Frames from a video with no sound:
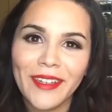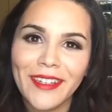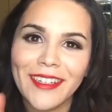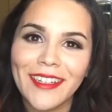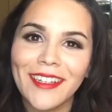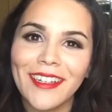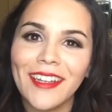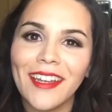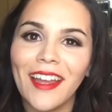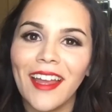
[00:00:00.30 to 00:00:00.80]

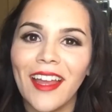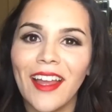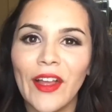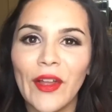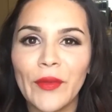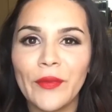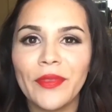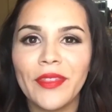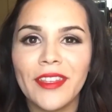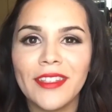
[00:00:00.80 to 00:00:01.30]

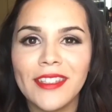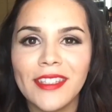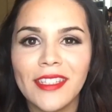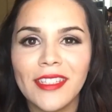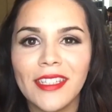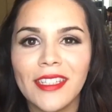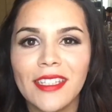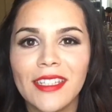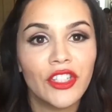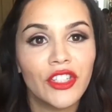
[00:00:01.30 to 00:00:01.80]
everybody. This
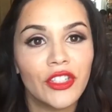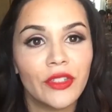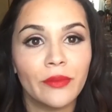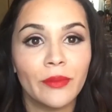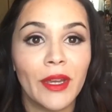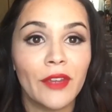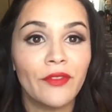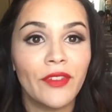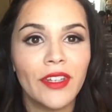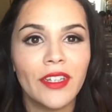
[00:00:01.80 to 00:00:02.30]
is
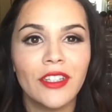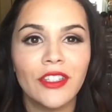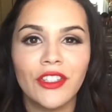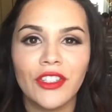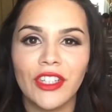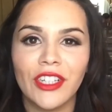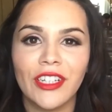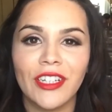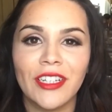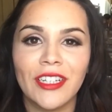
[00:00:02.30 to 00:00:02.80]
my fitness
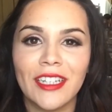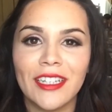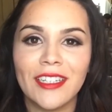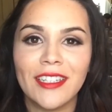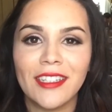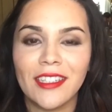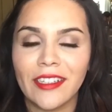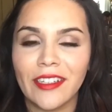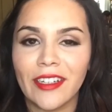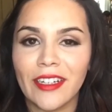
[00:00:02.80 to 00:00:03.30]
journey
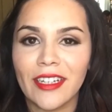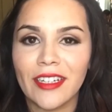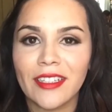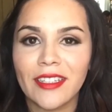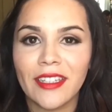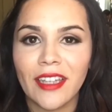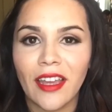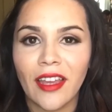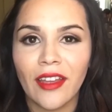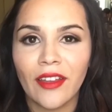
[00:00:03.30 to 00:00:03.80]
series
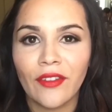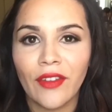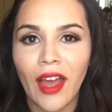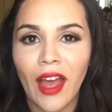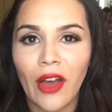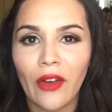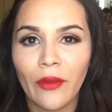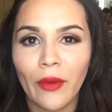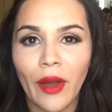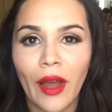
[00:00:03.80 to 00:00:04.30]
of
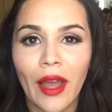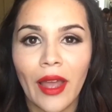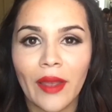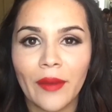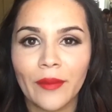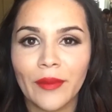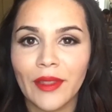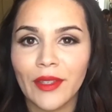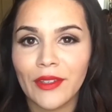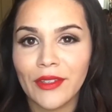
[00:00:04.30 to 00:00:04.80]
how
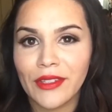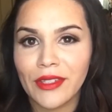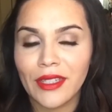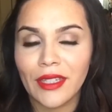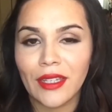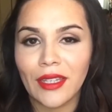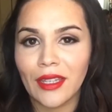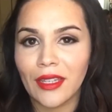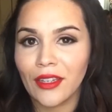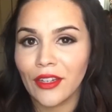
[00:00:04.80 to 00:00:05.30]
I'm
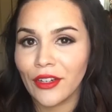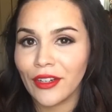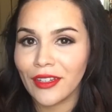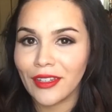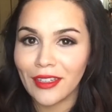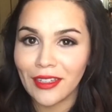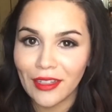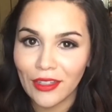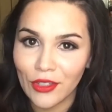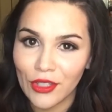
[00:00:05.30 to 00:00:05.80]

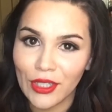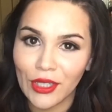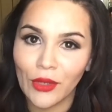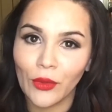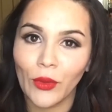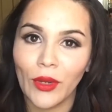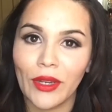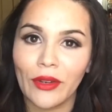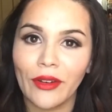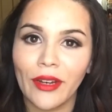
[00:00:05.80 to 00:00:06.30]
currently losing
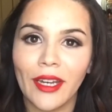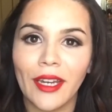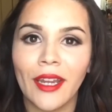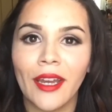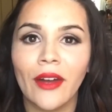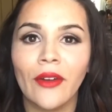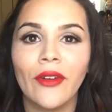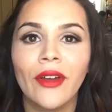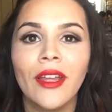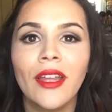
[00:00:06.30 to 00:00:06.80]
weight right
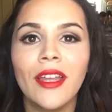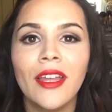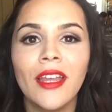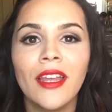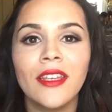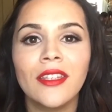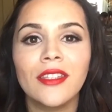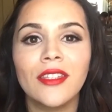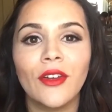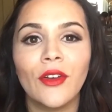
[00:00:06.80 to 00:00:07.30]
now.
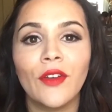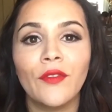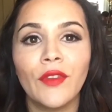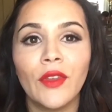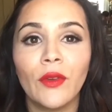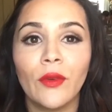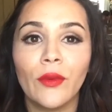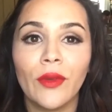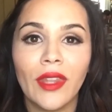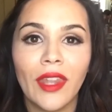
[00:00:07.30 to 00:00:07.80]
So if
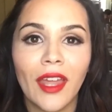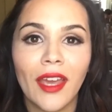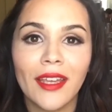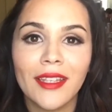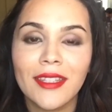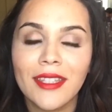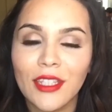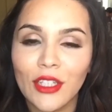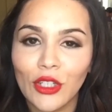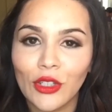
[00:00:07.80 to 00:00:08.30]
you would
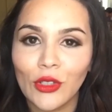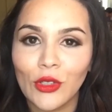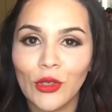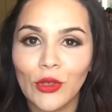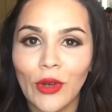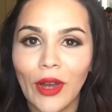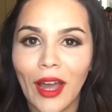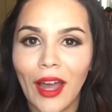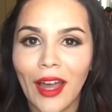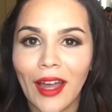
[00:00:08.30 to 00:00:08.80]
like
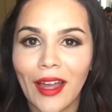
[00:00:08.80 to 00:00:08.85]
to